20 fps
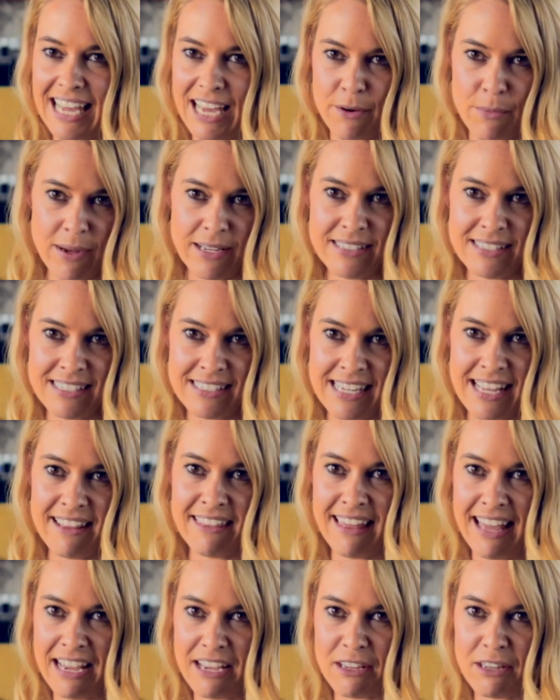I want to say
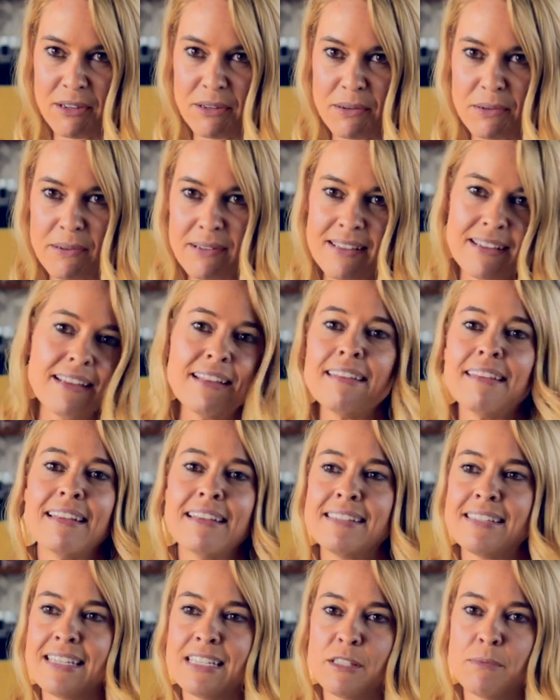thank you.
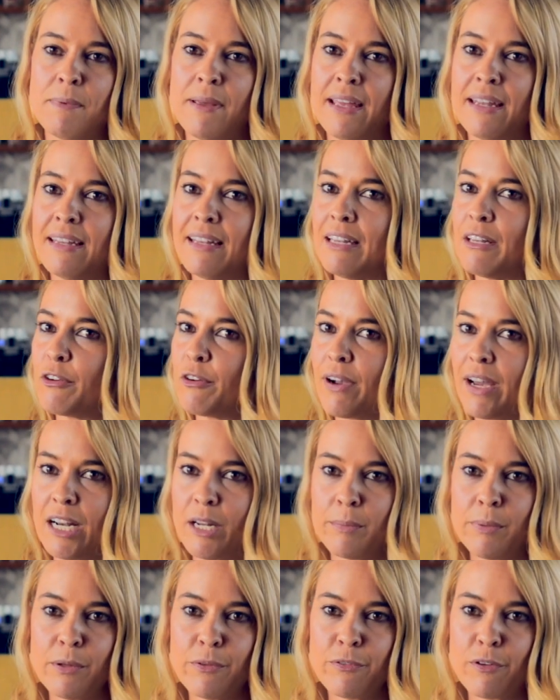This has been
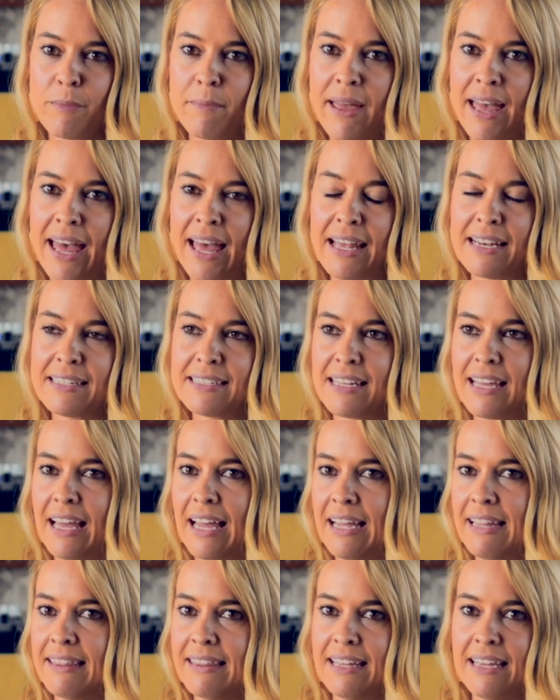incredible for Matt.
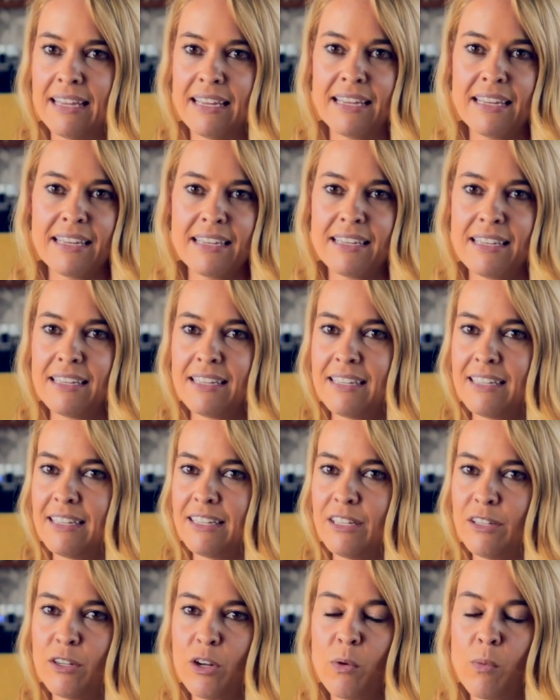I think,
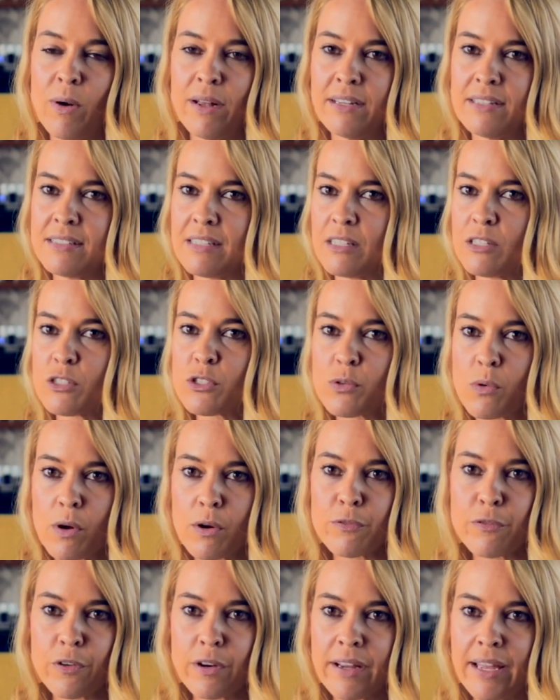you know, what is in
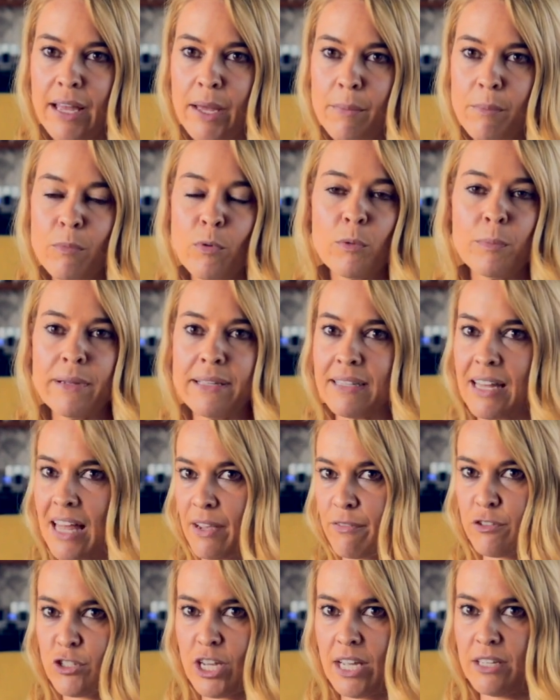store for him will be
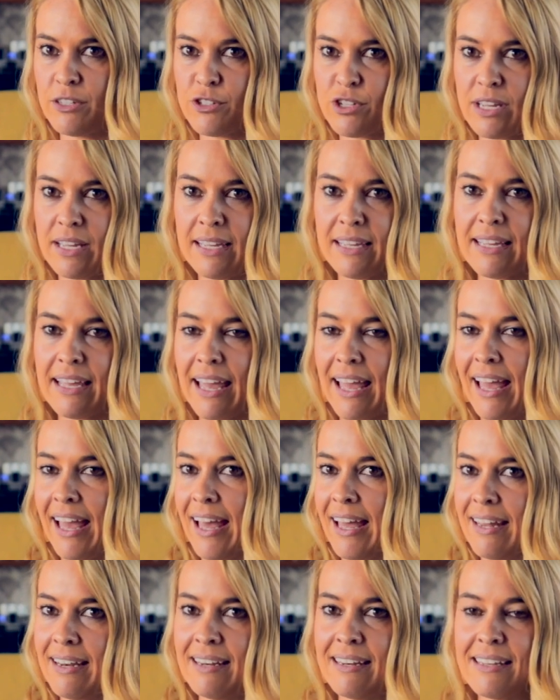life-changing,
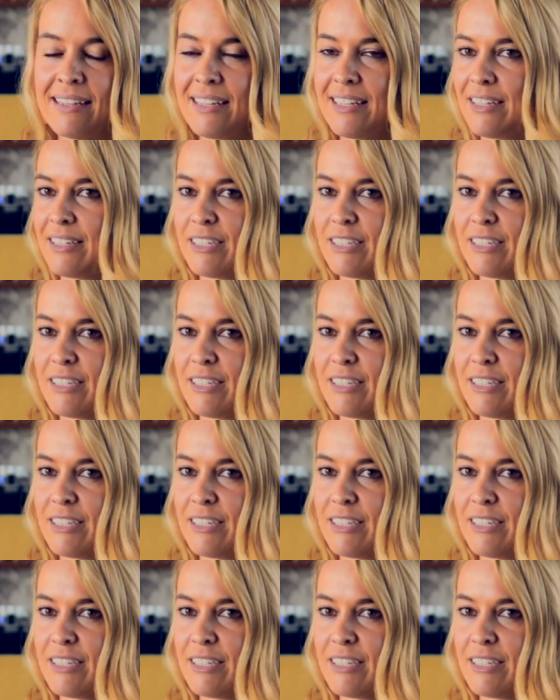and